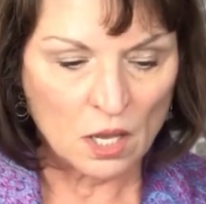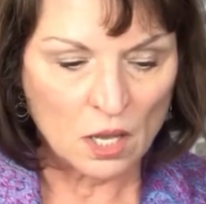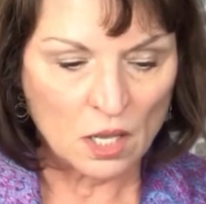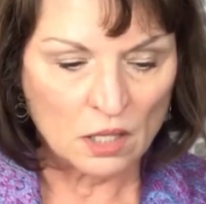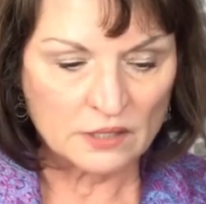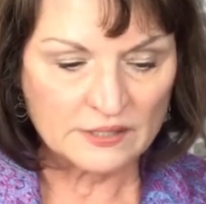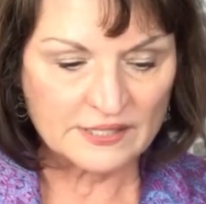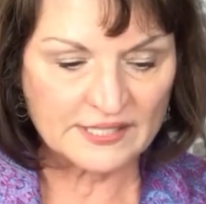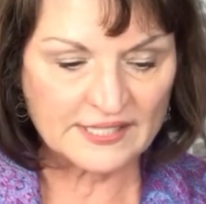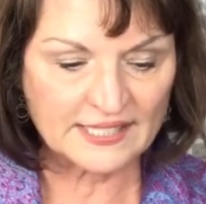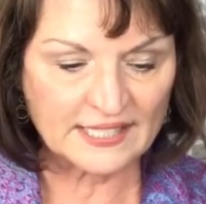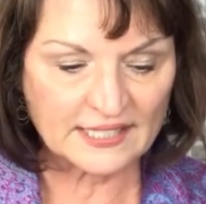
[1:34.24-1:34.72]

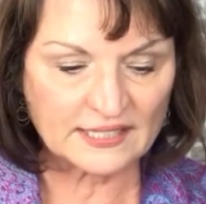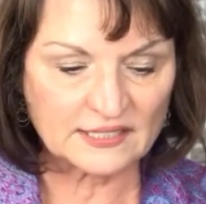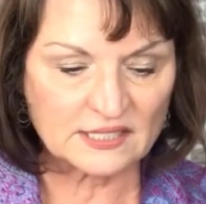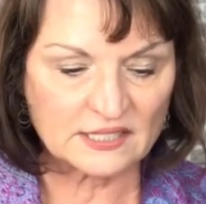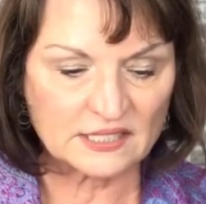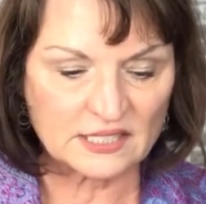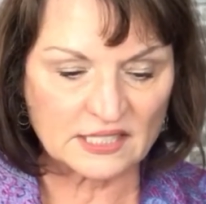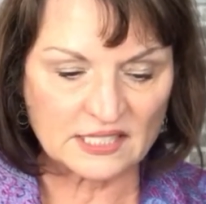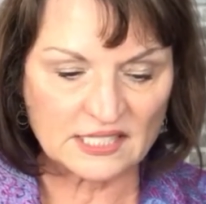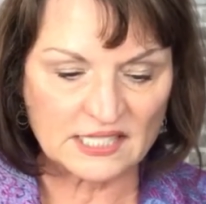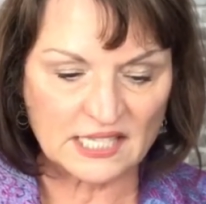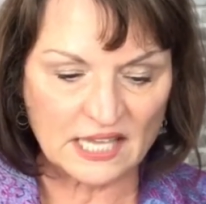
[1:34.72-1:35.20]
Six
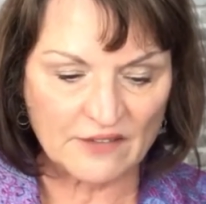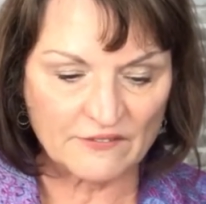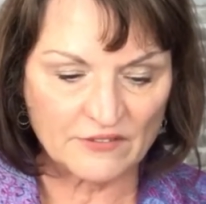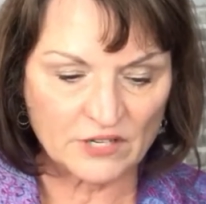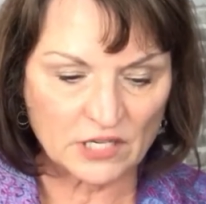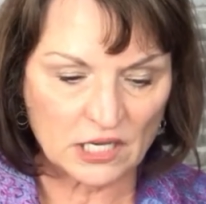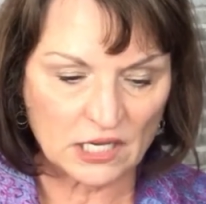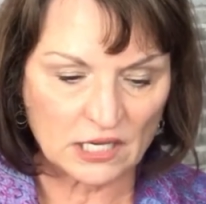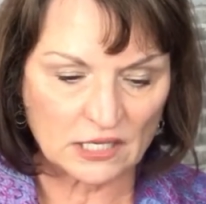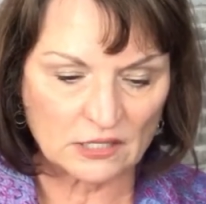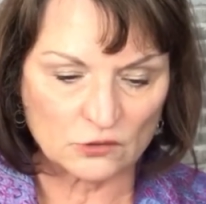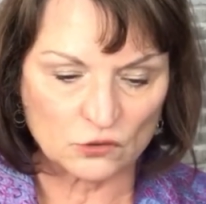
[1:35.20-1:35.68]
to
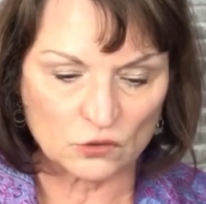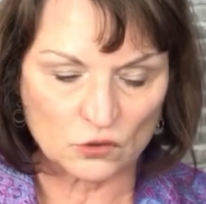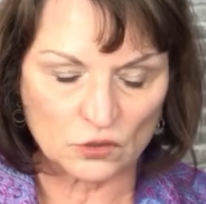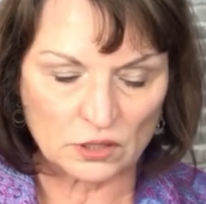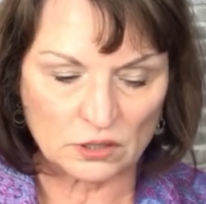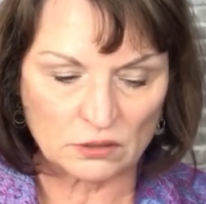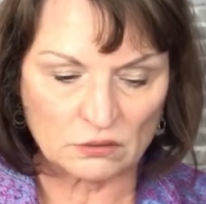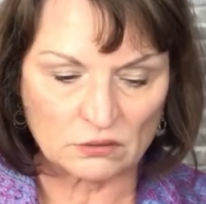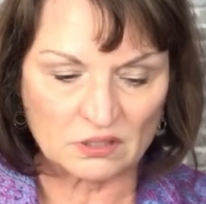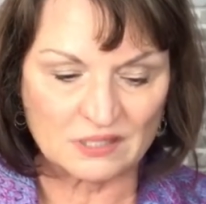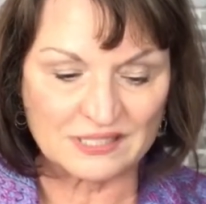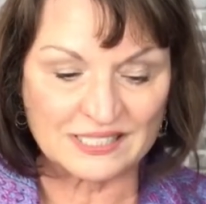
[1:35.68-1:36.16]

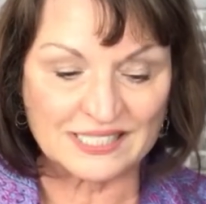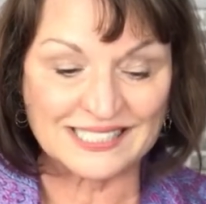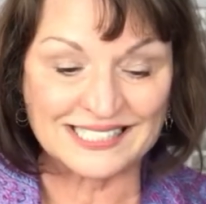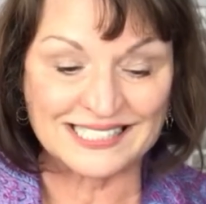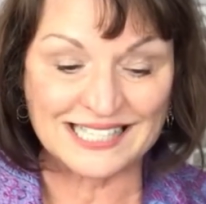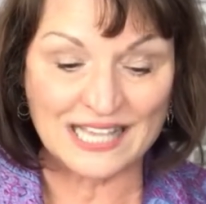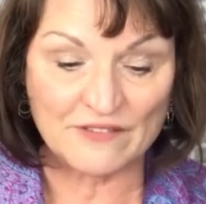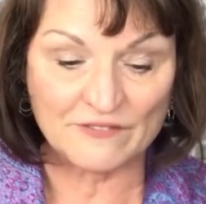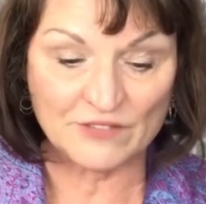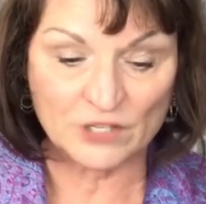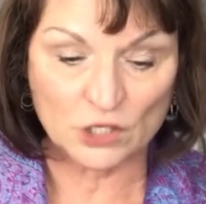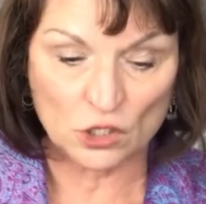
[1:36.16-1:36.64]
700,
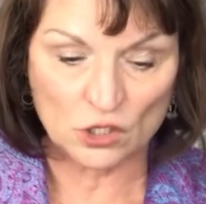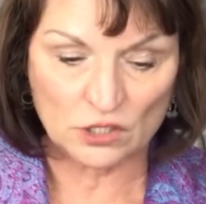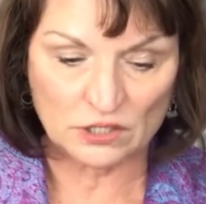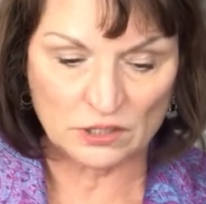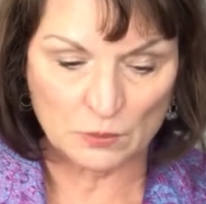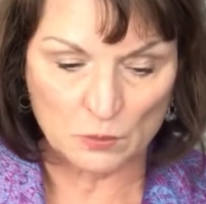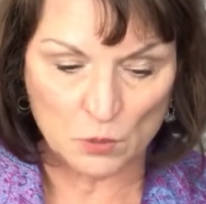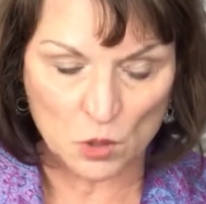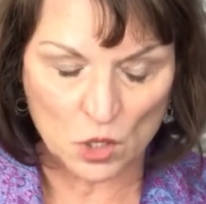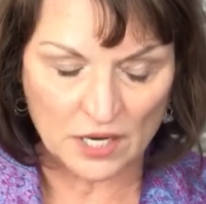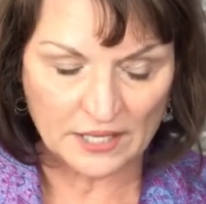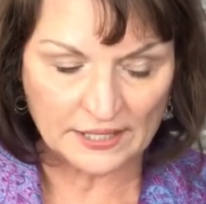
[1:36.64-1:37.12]
seven on the
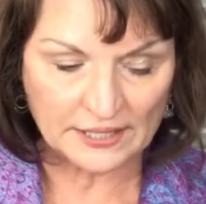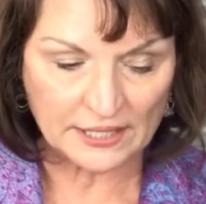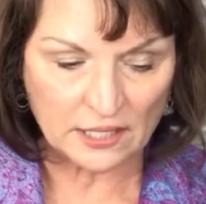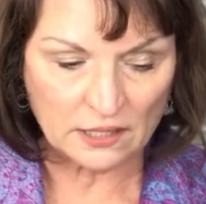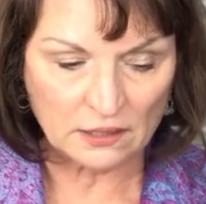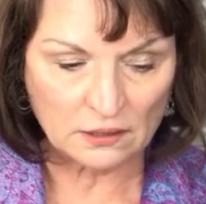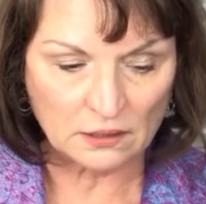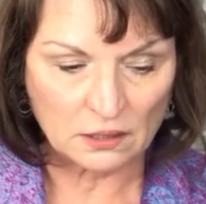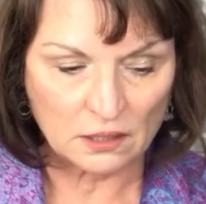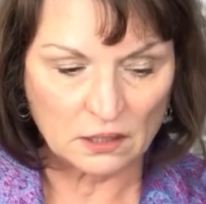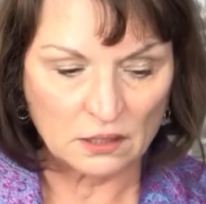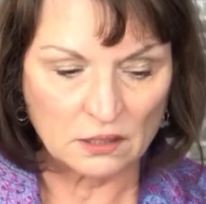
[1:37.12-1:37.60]

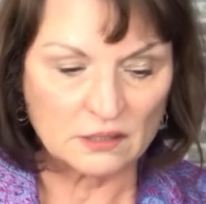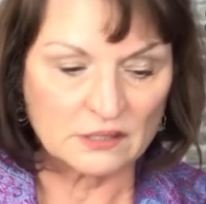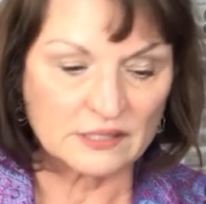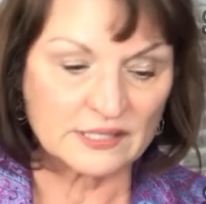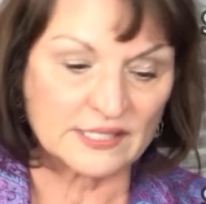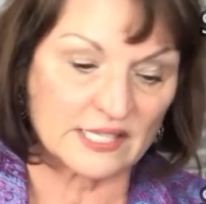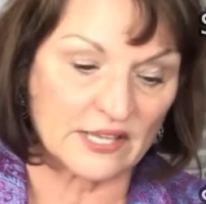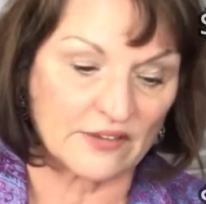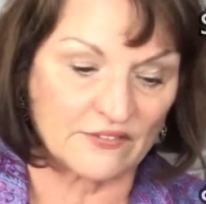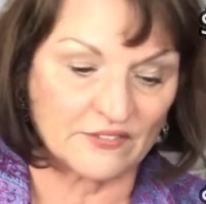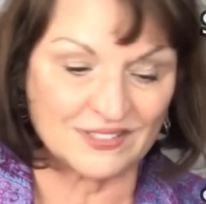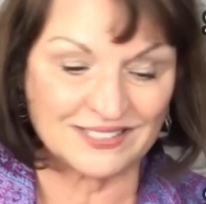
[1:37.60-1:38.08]
market,
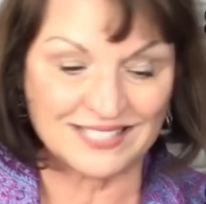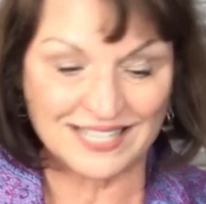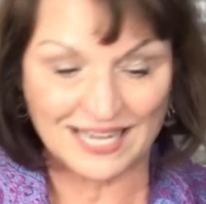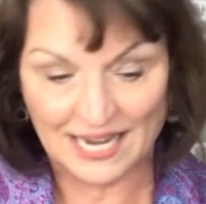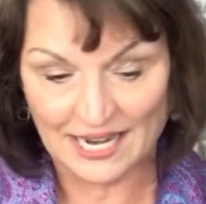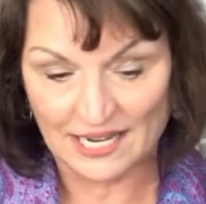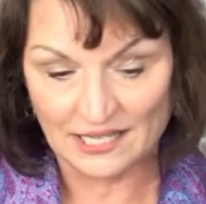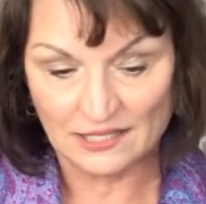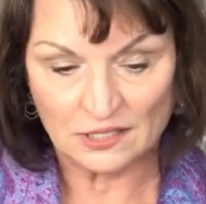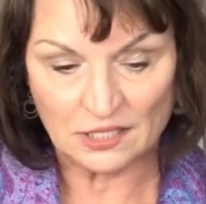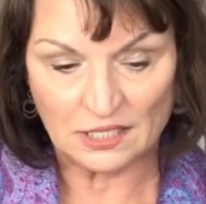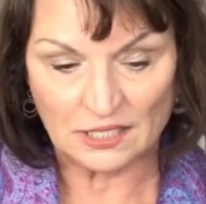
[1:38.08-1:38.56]
seven to
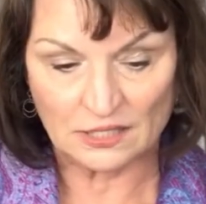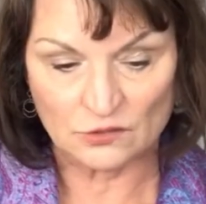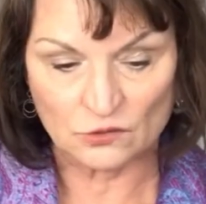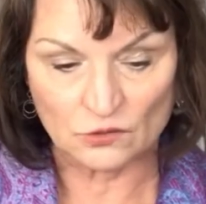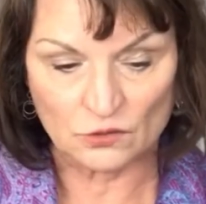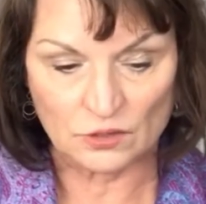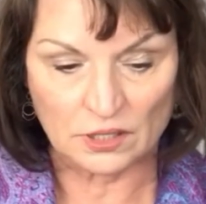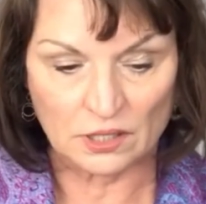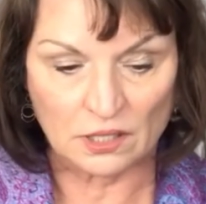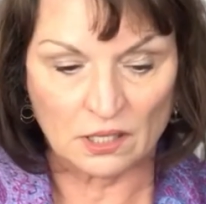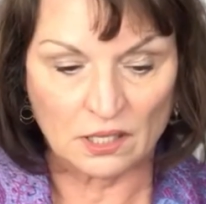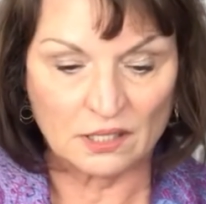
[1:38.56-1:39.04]

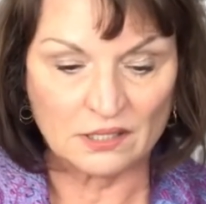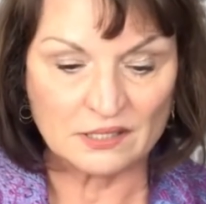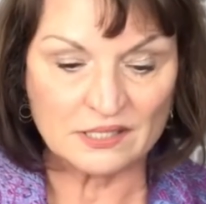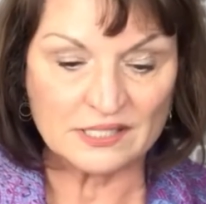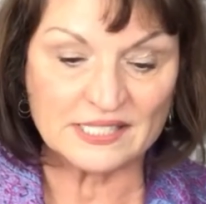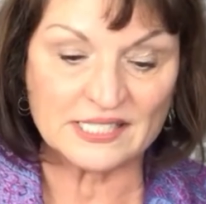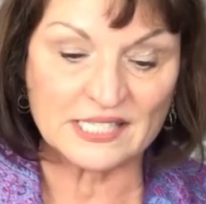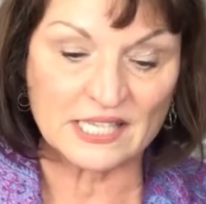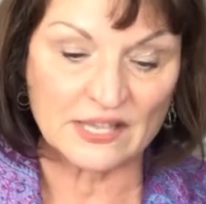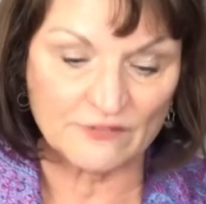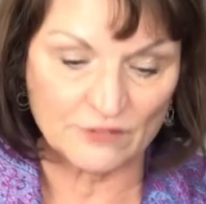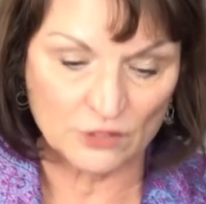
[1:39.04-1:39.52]
800,
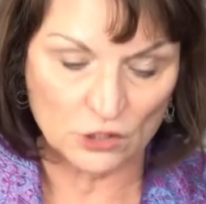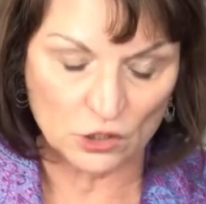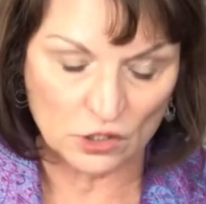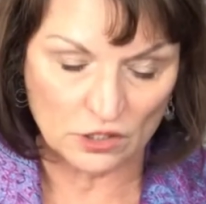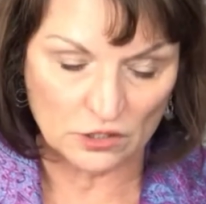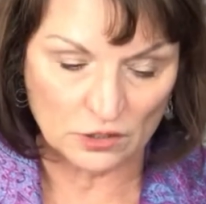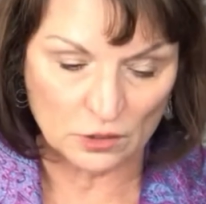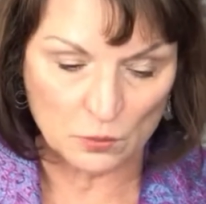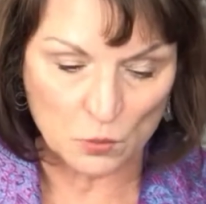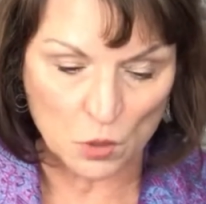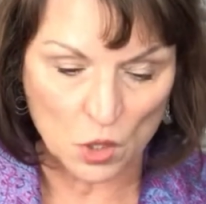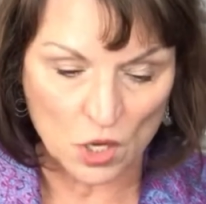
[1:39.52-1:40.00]
seven
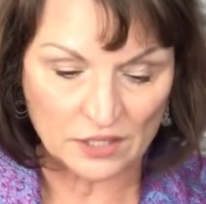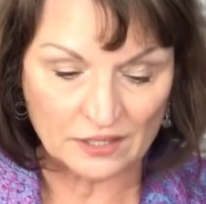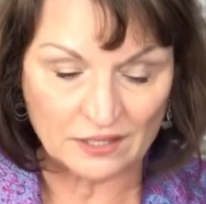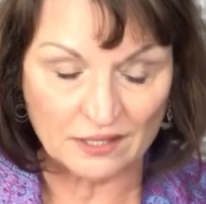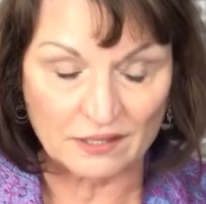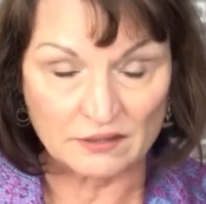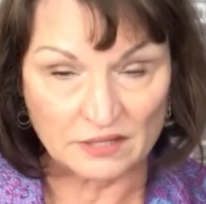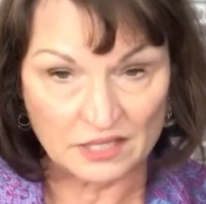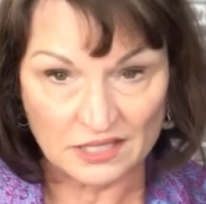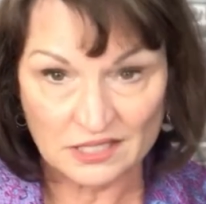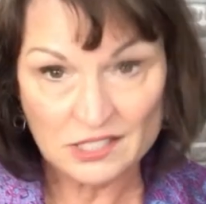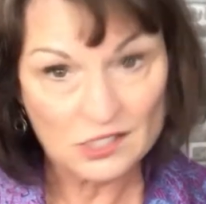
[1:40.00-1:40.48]
on the
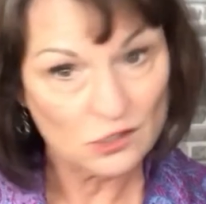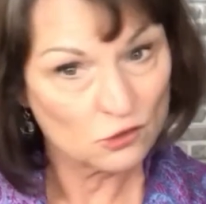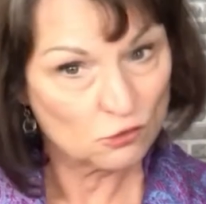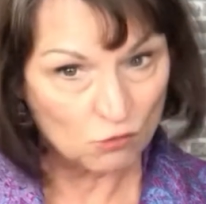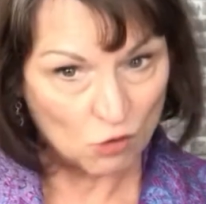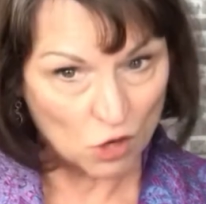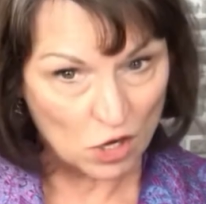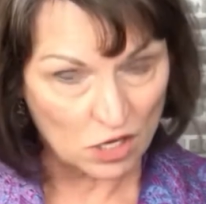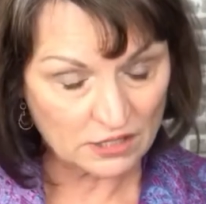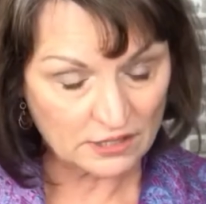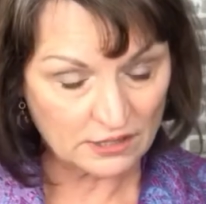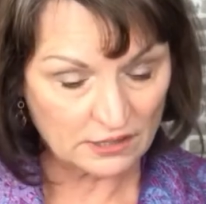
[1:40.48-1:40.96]
market. This is
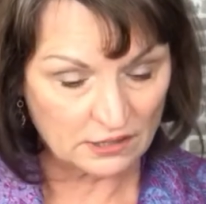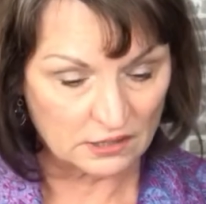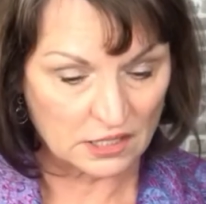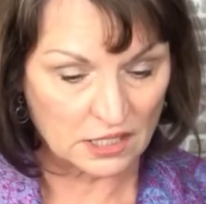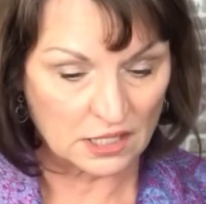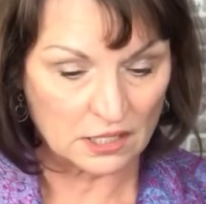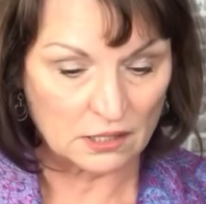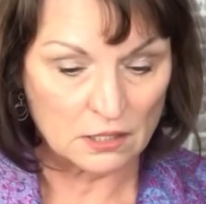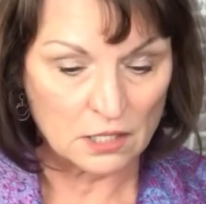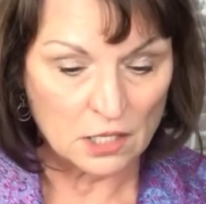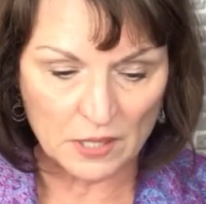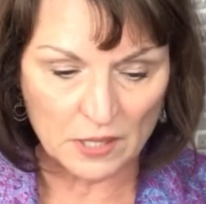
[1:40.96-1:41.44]

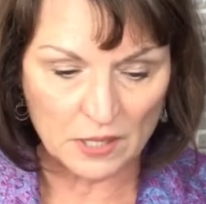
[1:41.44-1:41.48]
Roslindale.